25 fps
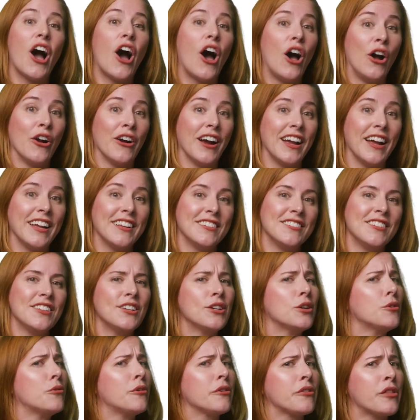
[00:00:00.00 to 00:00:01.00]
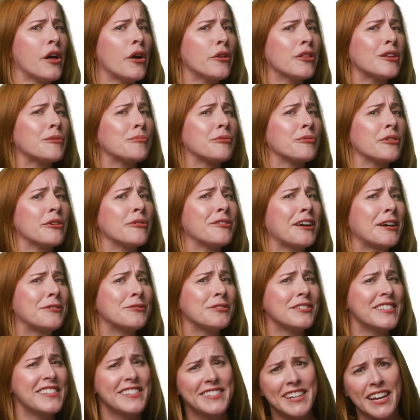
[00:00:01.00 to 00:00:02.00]
All right, with all the
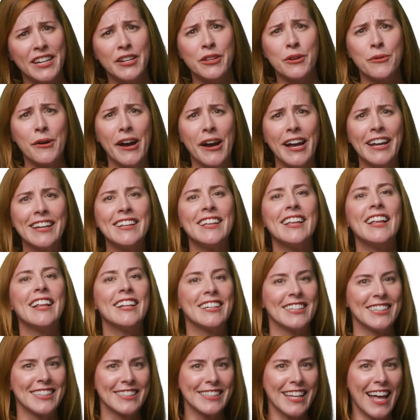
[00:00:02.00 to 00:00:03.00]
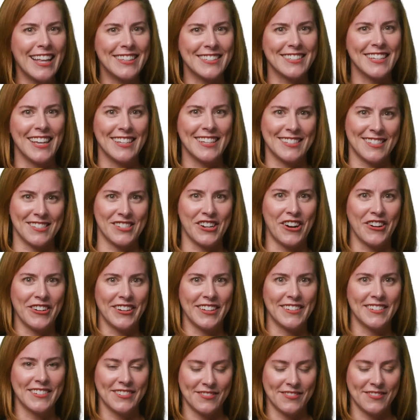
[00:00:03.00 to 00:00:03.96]
prerequisites out of the way, let's get started.